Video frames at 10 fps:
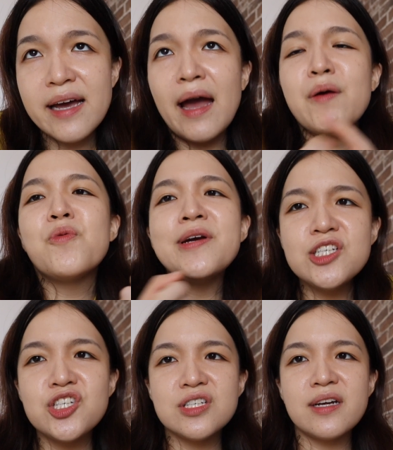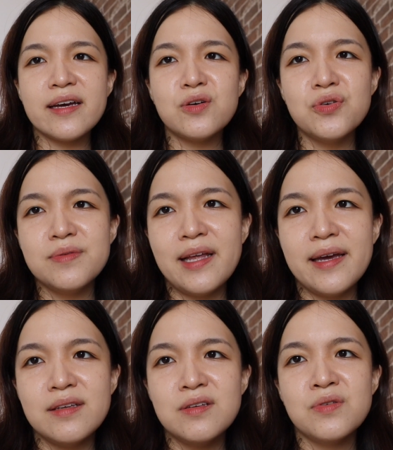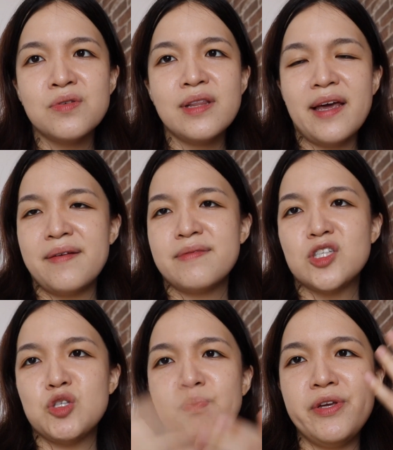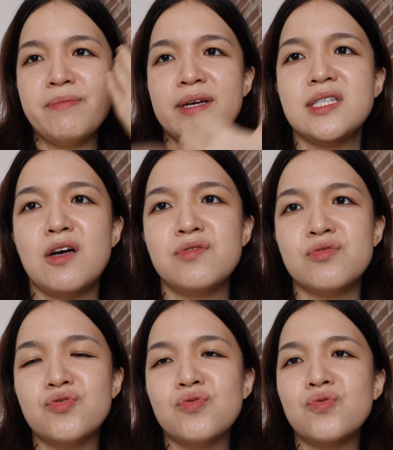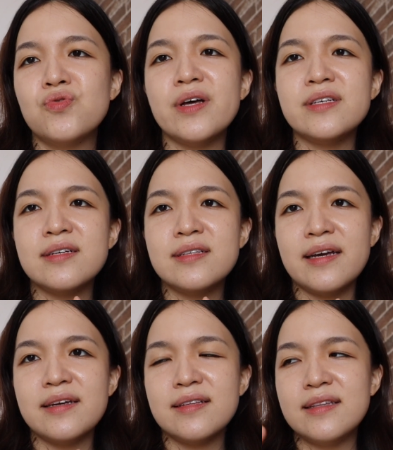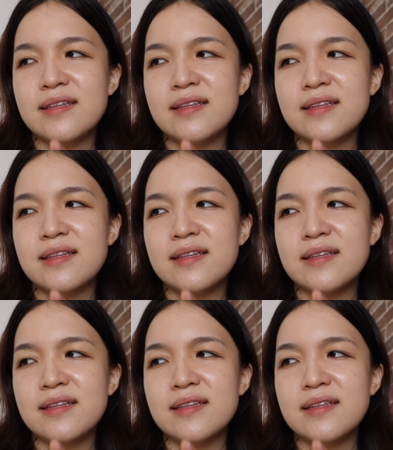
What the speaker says: I wish I could like, you know, like split myself into two, and then like